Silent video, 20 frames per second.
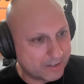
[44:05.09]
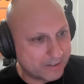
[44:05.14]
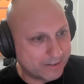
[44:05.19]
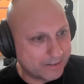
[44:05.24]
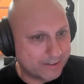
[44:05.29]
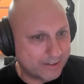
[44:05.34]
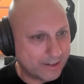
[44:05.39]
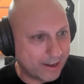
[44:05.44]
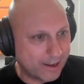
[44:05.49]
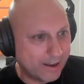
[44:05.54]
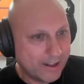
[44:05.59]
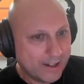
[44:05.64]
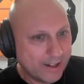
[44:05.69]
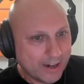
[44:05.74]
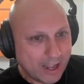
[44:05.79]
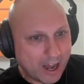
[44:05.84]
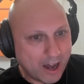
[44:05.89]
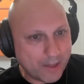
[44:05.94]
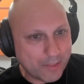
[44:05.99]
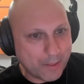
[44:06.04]
and
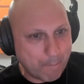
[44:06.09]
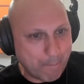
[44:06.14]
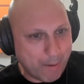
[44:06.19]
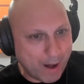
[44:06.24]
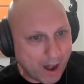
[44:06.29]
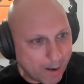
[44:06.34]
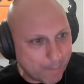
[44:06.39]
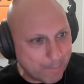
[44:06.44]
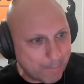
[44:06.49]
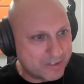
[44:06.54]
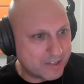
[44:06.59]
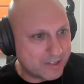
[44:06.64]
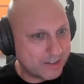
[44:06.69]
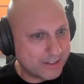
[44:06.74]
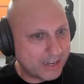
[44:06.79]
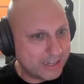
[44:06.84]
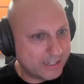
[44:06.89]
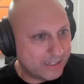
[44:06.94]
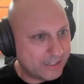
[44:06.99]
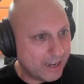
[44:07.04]
other pubs that
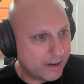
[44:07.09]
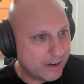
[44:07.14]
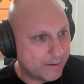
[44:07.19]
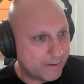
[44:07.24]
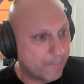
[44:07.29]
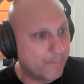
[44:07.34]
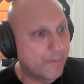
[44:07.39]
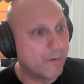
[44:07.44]
they did.